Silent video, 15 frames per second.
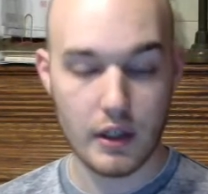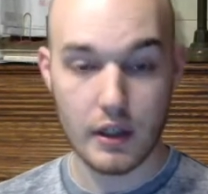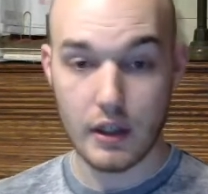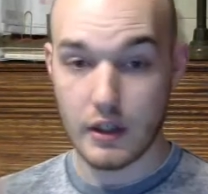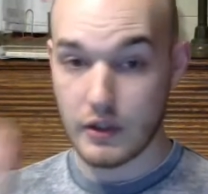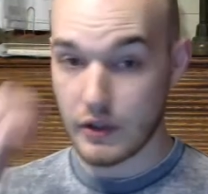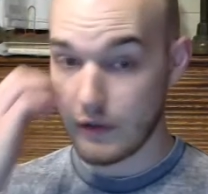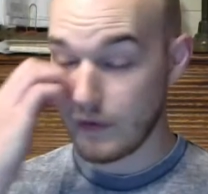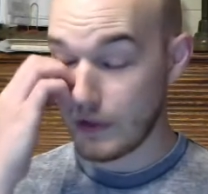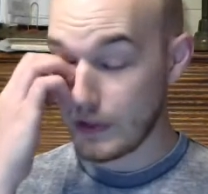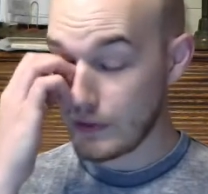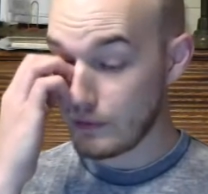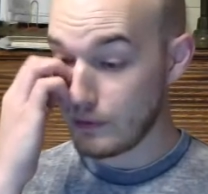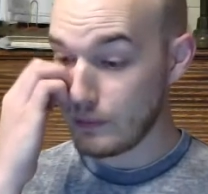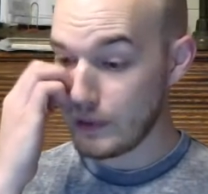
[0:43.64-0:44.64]
So
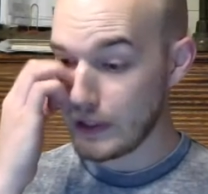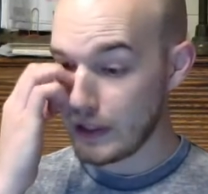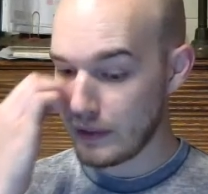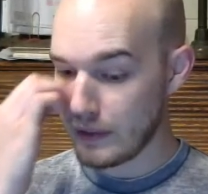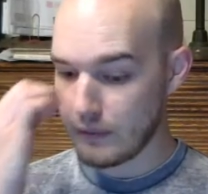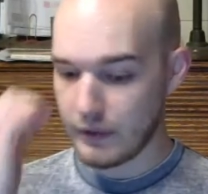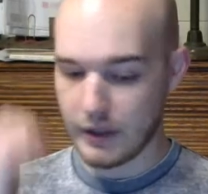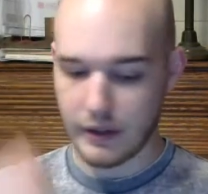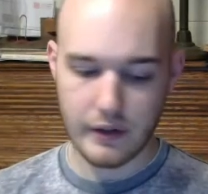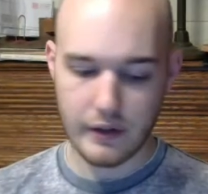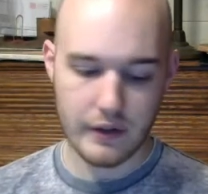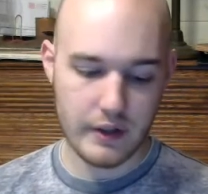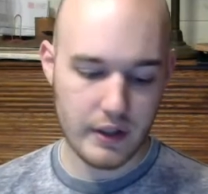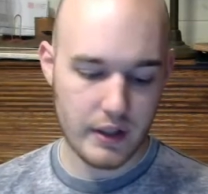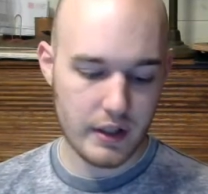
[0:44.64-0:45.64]
first we'll begin with
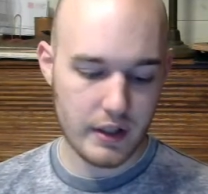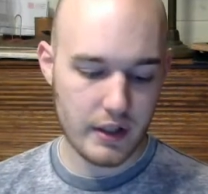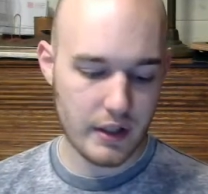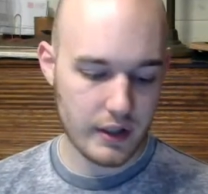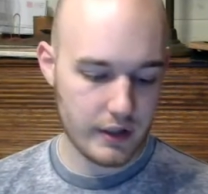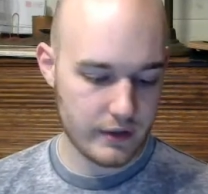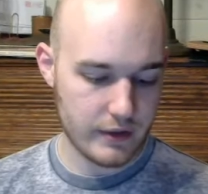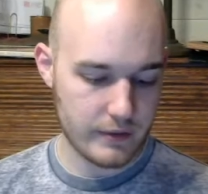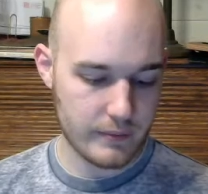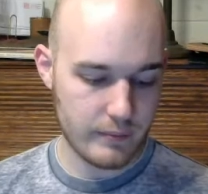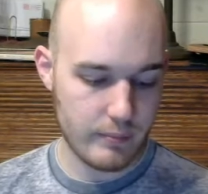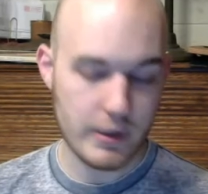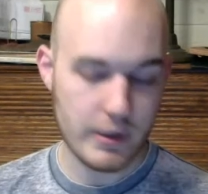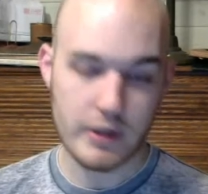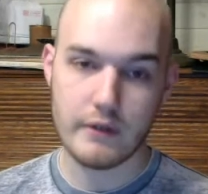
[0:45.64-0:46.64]
the
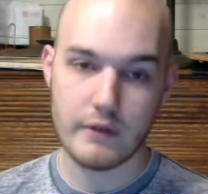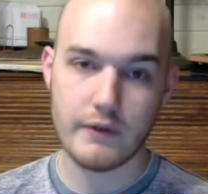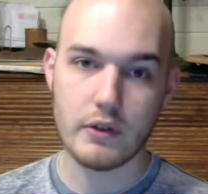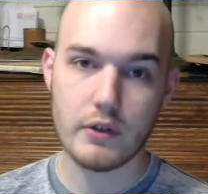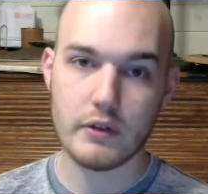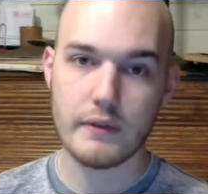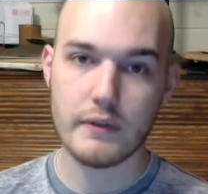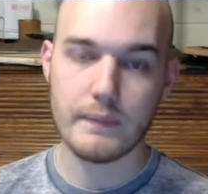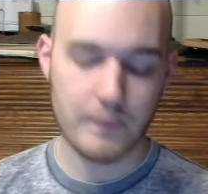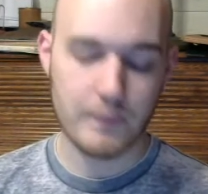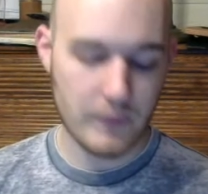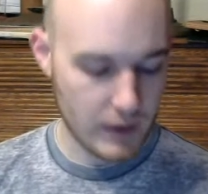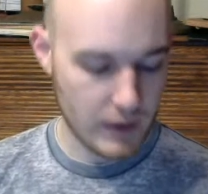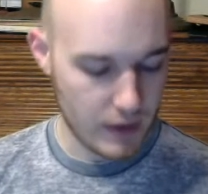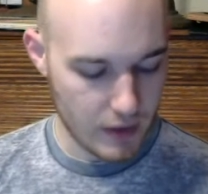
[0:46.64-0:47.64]
bearded folk,
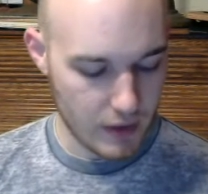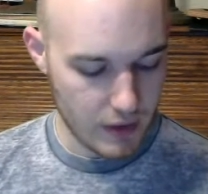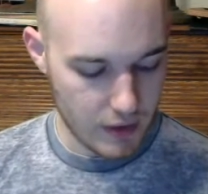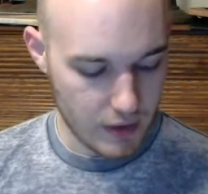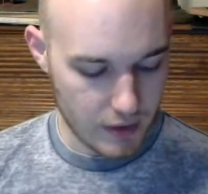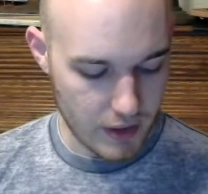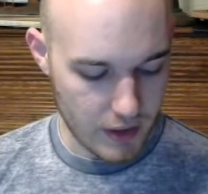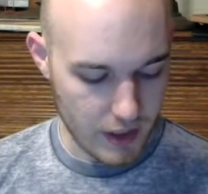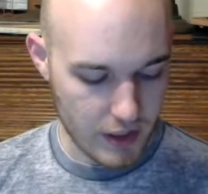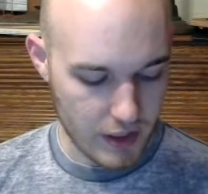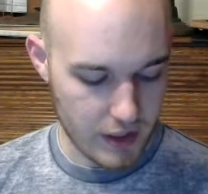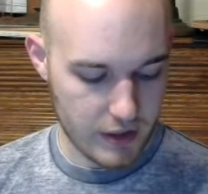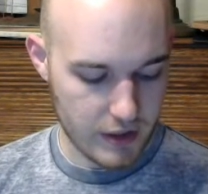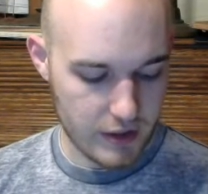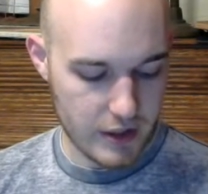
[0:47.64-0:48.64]

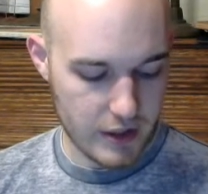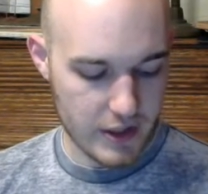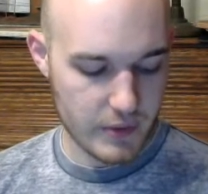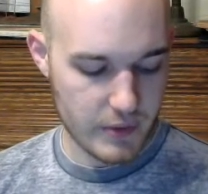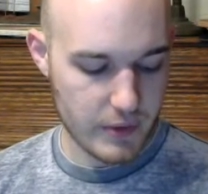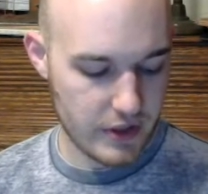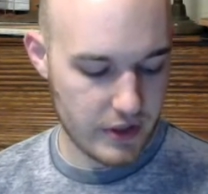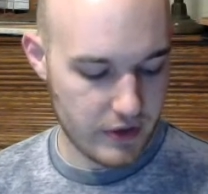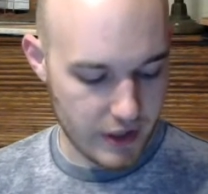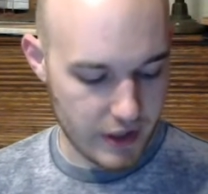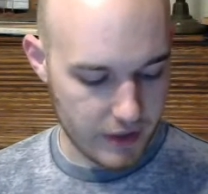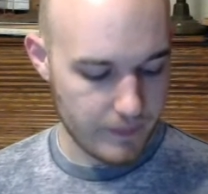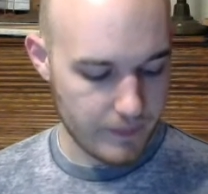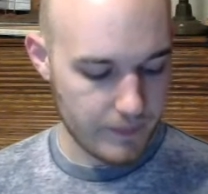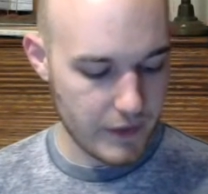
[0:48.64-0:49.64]
and here's what you need.
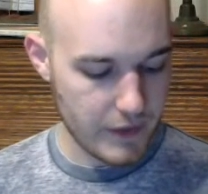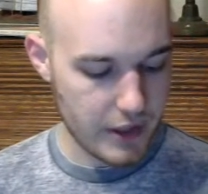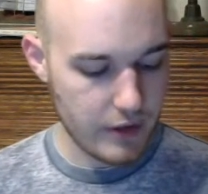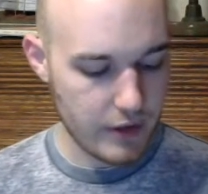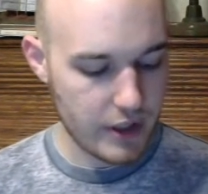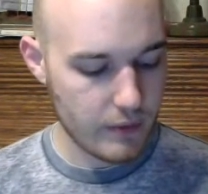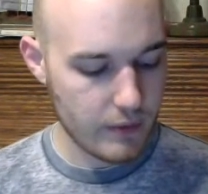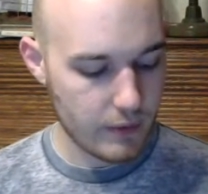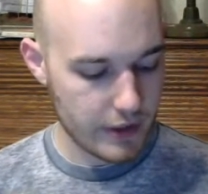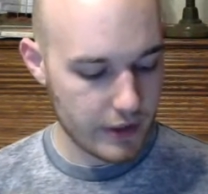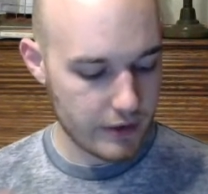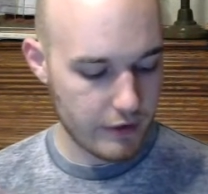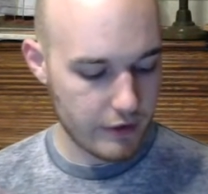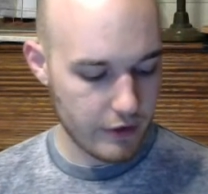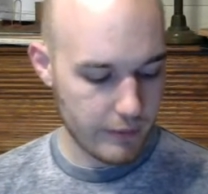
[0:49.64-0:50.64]
You need
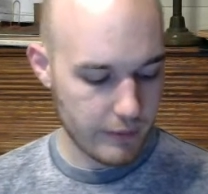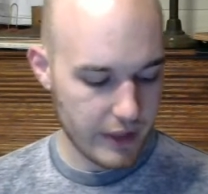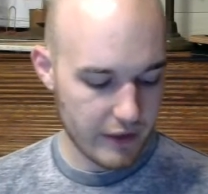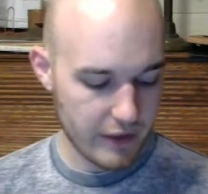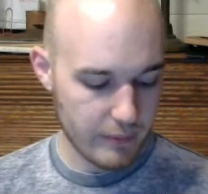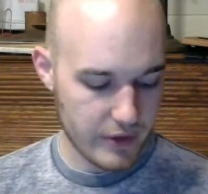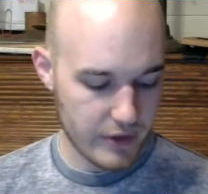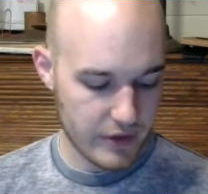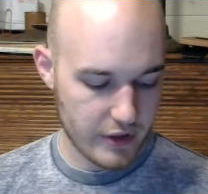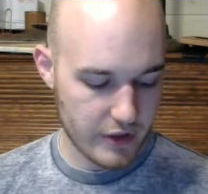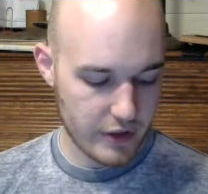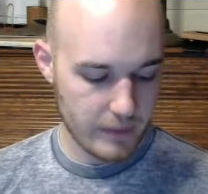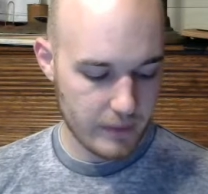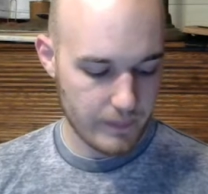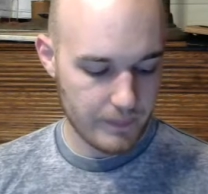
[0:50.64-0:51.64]
one Grimwrath
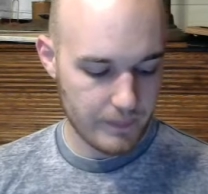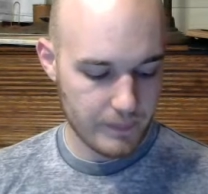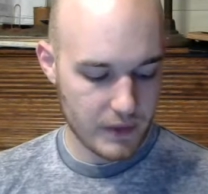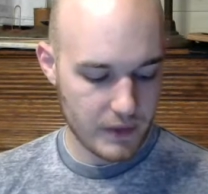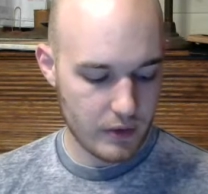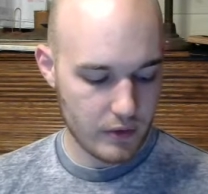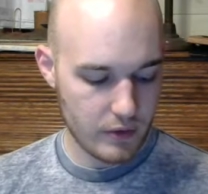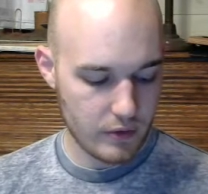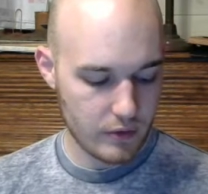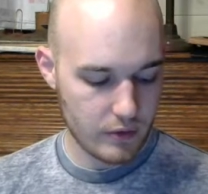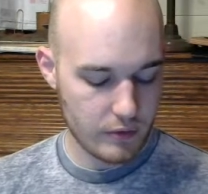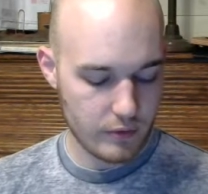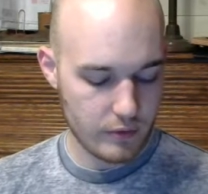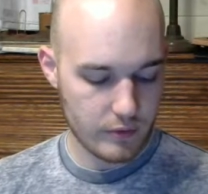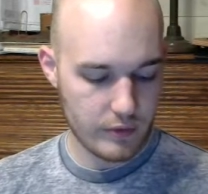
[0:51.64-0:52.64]
Berserker,
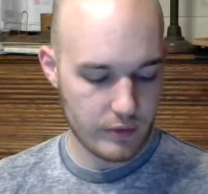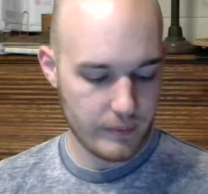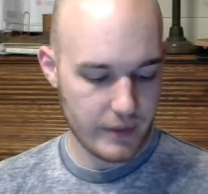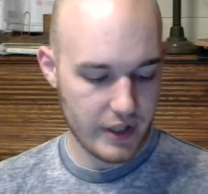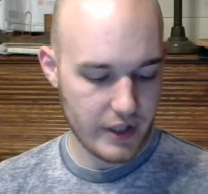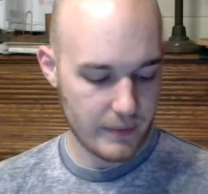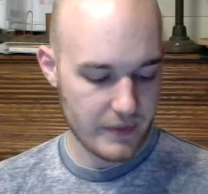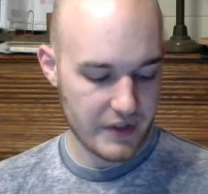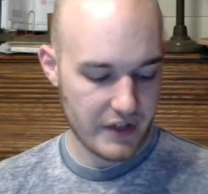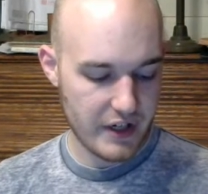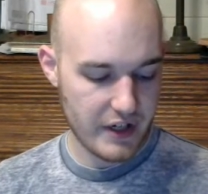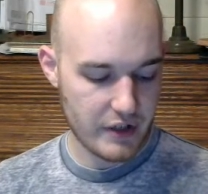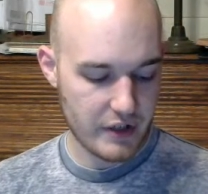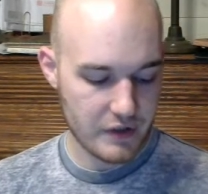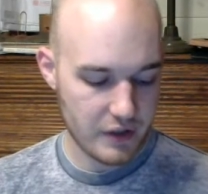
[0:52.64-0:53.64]
who becomes the
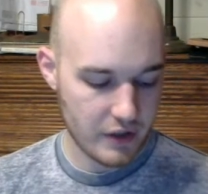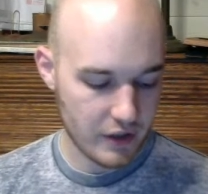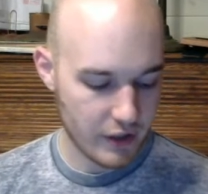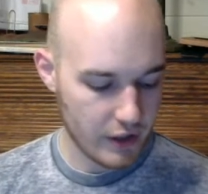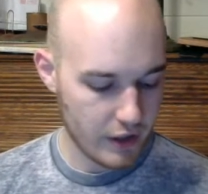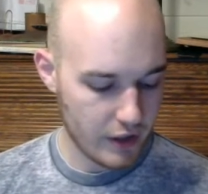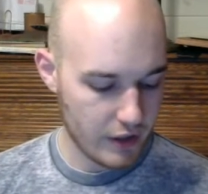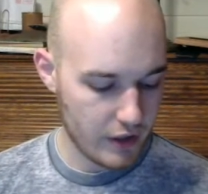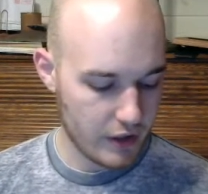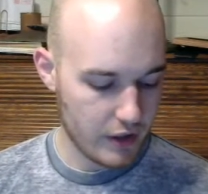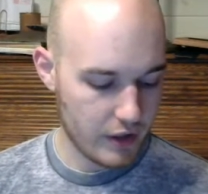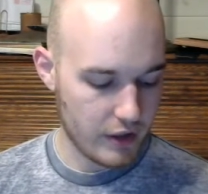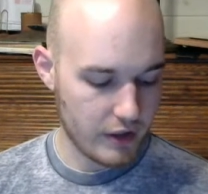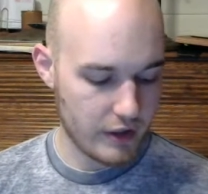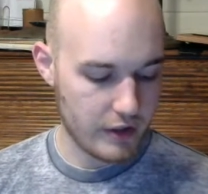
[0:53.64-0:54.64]
character
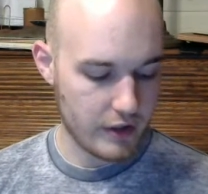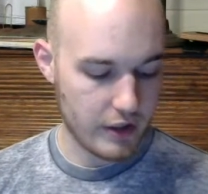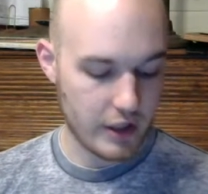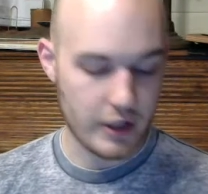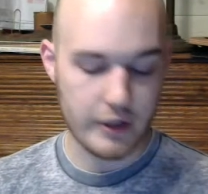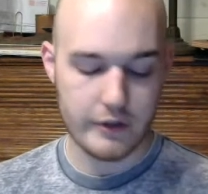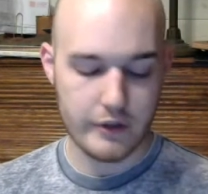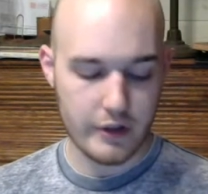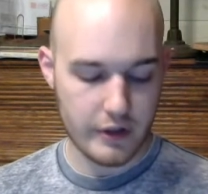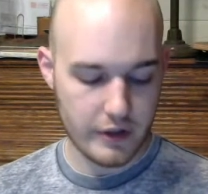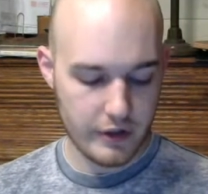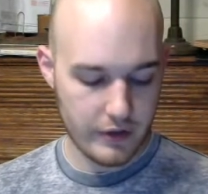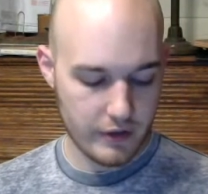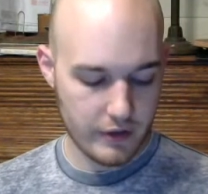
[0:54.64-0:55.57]
Arngard,